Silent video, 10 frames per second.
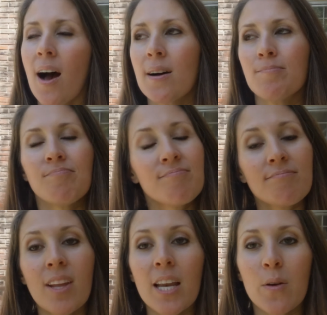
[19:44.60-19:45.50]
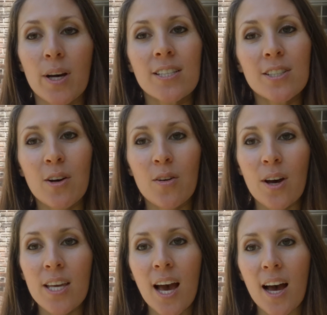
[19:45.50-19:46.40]
anyway,
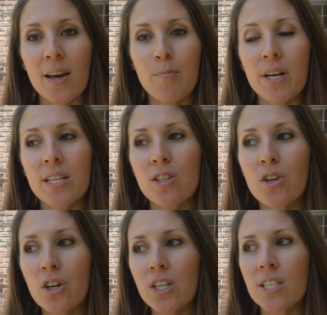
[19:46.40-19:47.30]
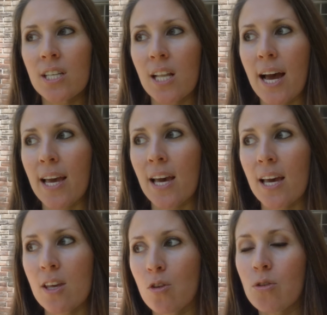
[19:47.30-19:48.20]
so yeah, but it's good to like,
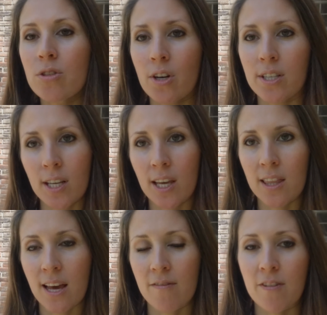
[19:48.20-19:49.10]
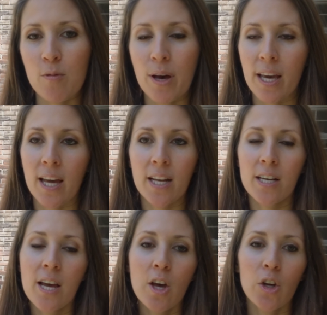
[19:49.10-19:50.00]
you start to get that feedback, and